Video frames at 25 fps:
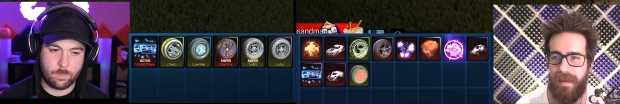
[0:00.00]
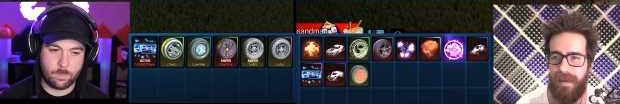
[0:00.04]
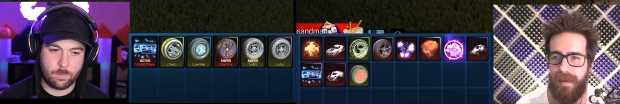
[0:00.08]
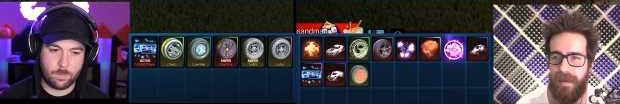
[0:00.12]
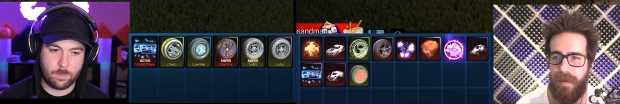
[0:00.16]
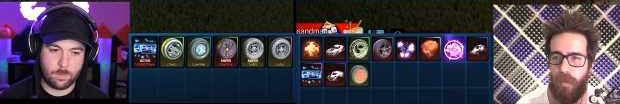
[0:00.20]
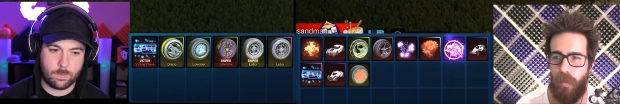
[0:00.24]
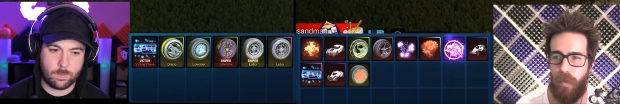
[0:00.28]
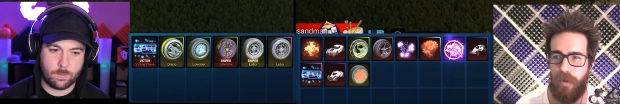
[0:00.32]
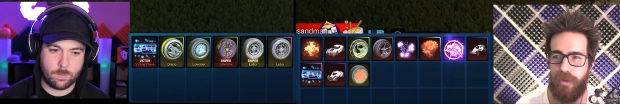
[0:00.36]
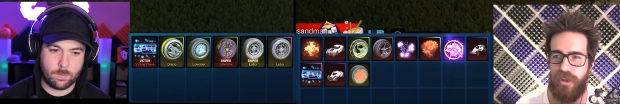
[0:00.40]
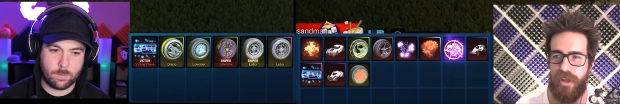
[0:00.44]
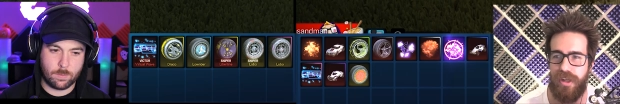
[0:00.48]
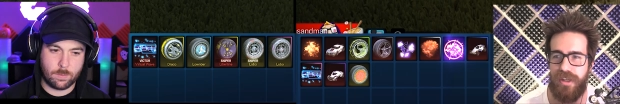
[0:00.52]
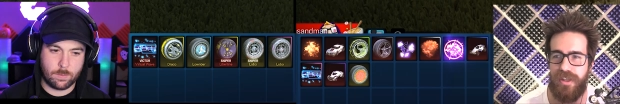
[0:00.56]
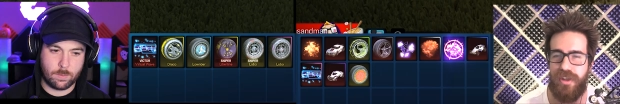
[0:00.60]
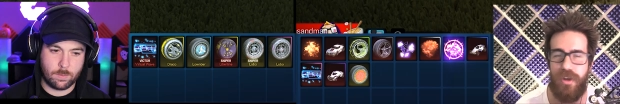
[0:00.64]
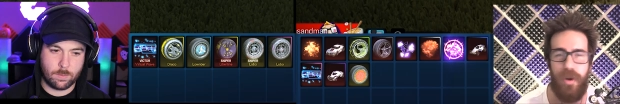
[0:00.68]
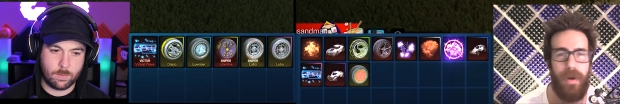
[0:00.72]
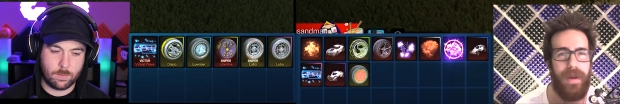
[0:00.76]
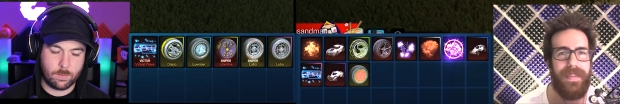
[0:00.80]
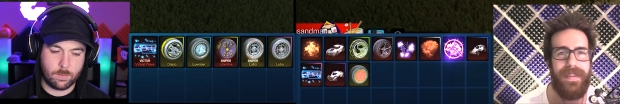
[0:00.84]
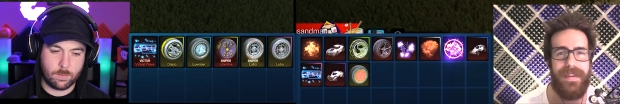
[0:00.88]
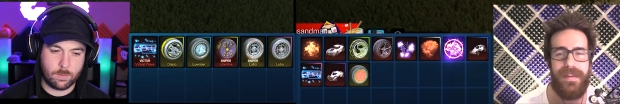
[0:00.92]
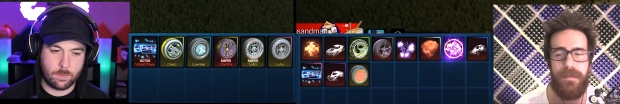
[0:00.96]
Speaker 1: We're just
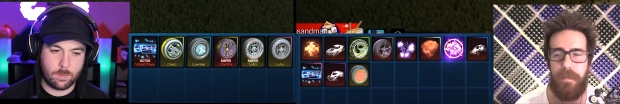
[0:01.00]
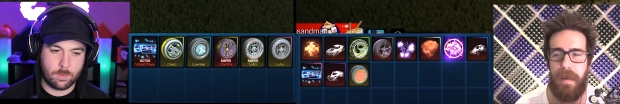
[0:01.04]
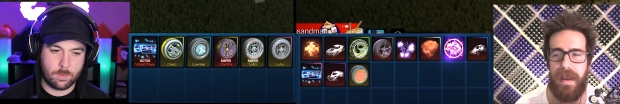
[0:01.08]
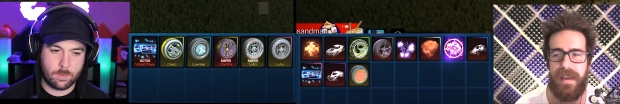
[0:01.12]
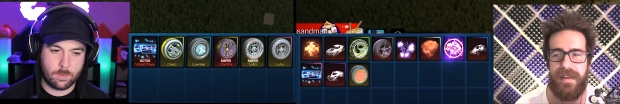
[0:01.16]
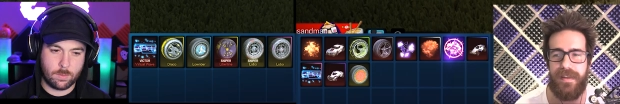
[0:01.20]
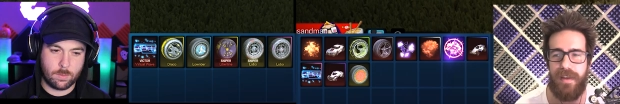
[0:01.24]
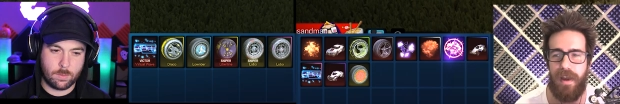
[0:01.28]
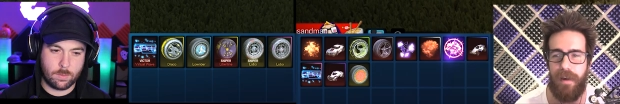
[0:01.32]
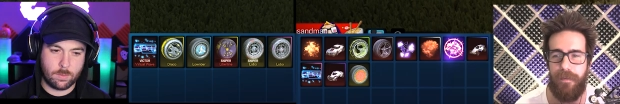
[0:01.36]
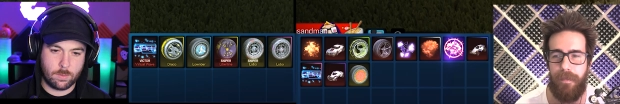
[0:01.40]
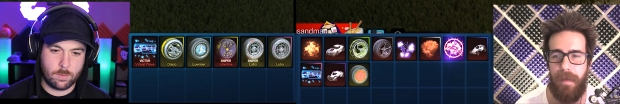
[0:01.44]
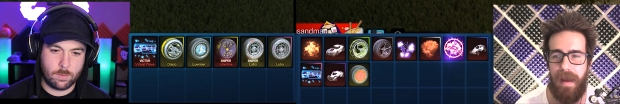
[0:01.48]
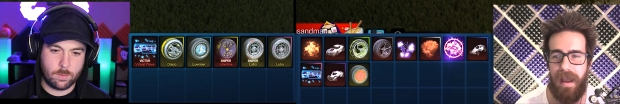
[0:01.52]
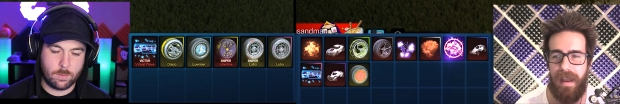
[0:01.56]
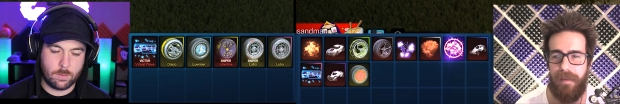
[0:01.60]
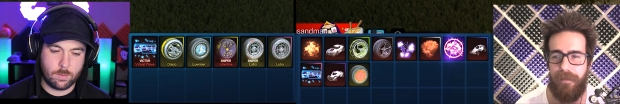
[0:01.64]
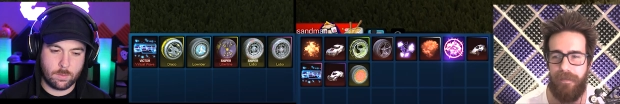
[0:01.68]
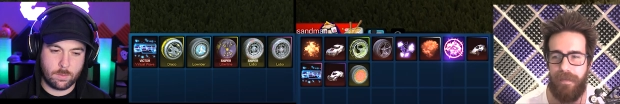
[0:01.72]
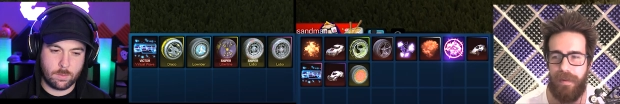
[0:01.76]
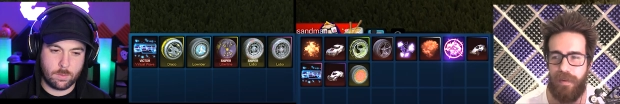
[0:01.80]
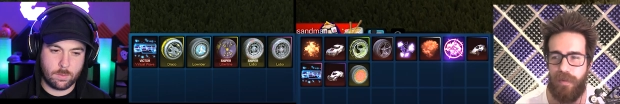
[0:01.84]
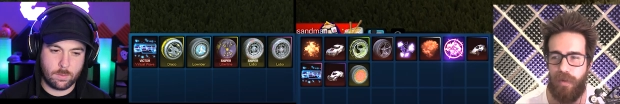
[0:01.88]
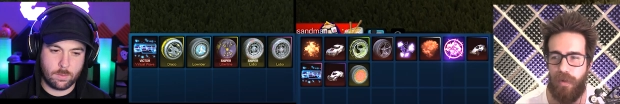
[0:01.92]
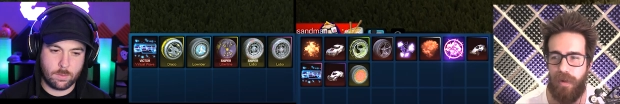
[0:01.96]
doing this based off my
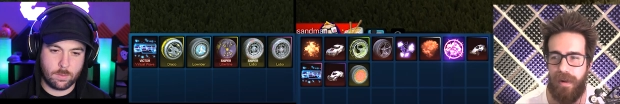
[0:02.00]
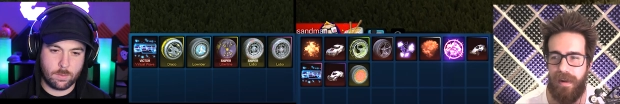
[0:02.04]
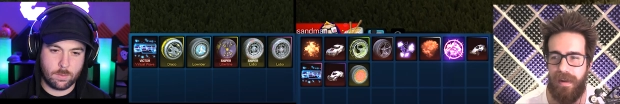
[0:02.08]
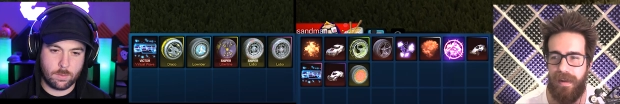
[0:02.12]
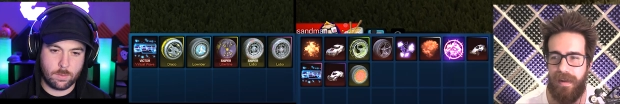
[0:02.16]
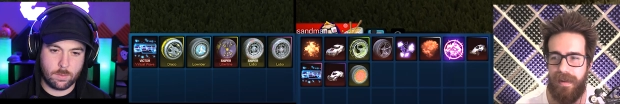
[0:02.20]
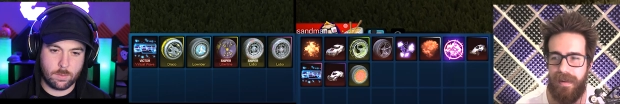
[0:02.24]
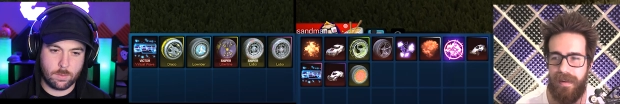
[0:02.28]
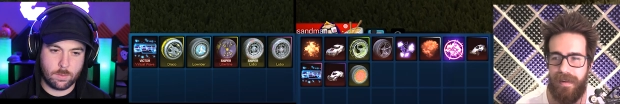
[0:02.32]
inventory.